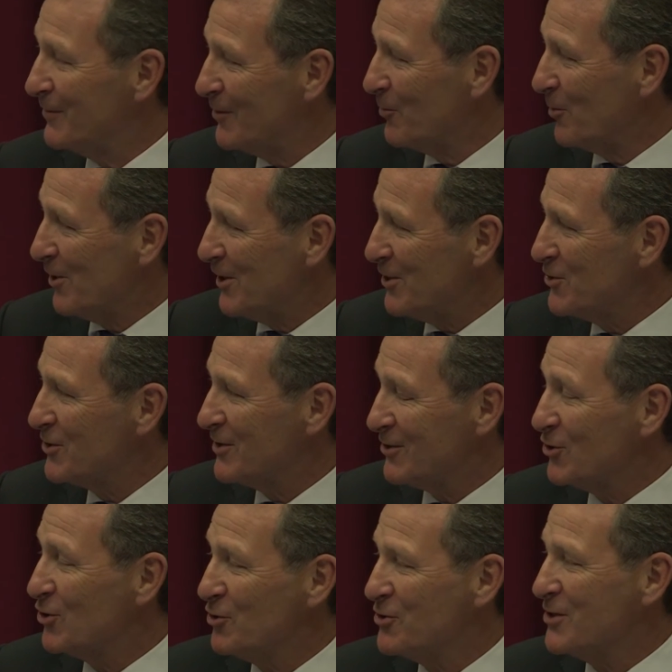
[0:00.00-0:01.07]
words, the
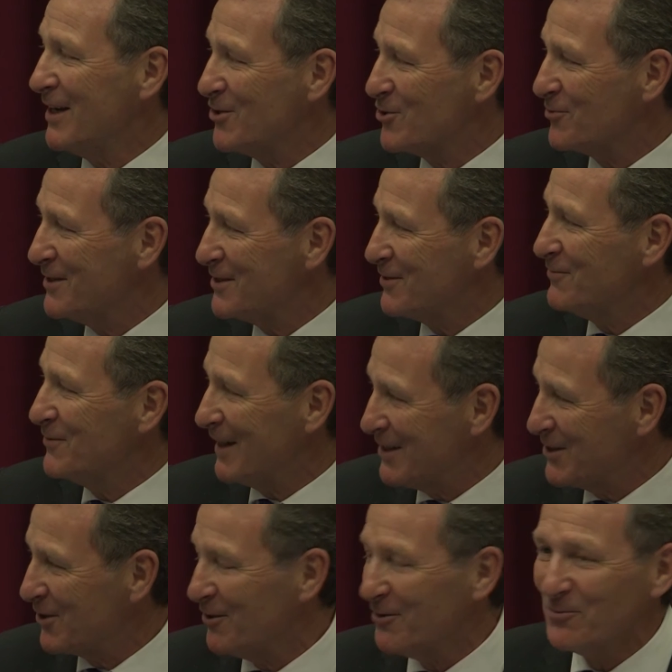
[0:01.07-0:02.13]
2 centuries of
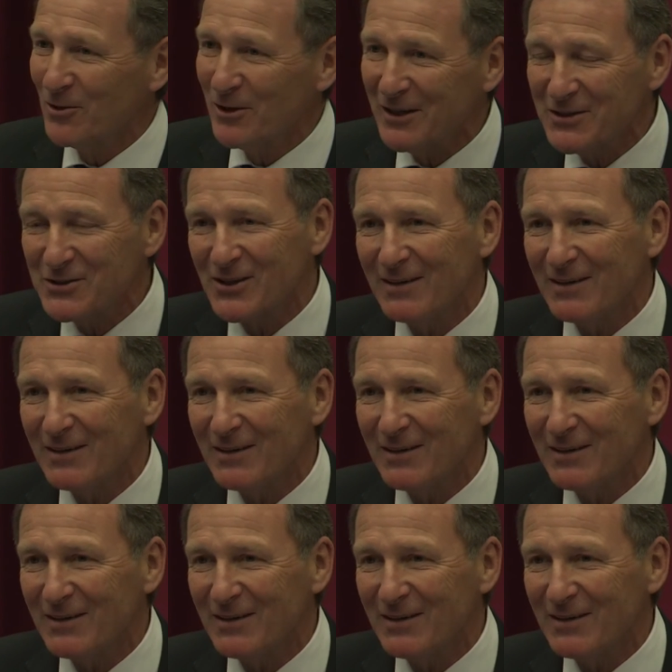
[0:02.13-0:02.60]
data on words.